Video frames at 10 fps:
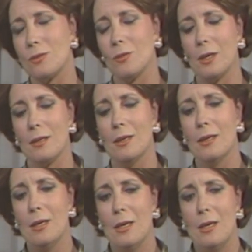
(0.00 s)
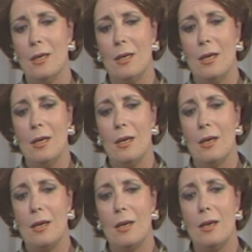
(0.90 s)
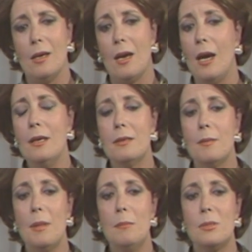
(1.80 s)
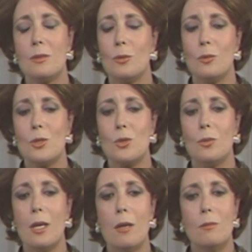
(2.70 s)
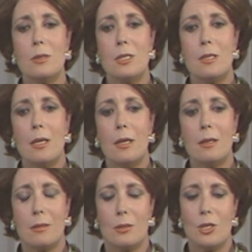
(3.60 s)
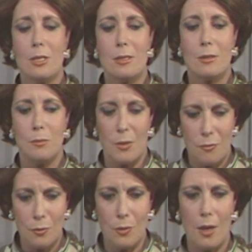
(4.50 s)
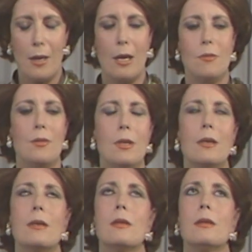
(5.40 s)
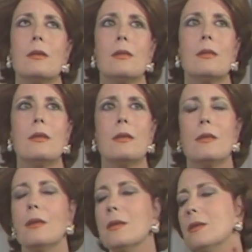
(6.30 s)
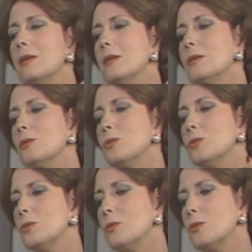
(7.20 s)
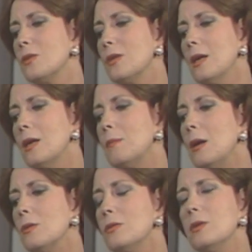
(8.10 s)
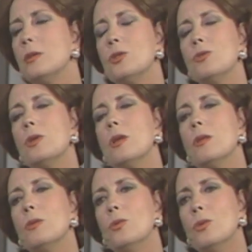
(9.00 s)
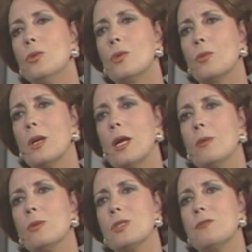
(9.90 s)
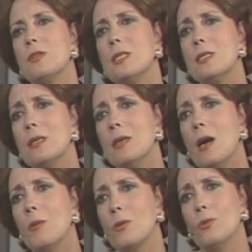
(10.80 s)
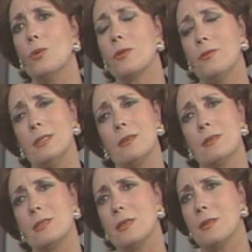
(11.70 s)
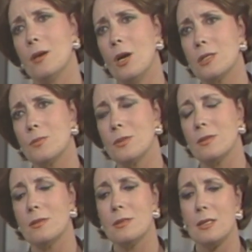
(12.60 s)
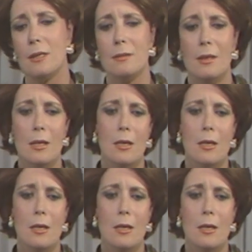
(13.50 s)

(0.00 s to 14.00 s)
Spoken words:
together. I remembered also when I was there just before arriving to think about during the war, when I was visiting our war veterans in the hospitals and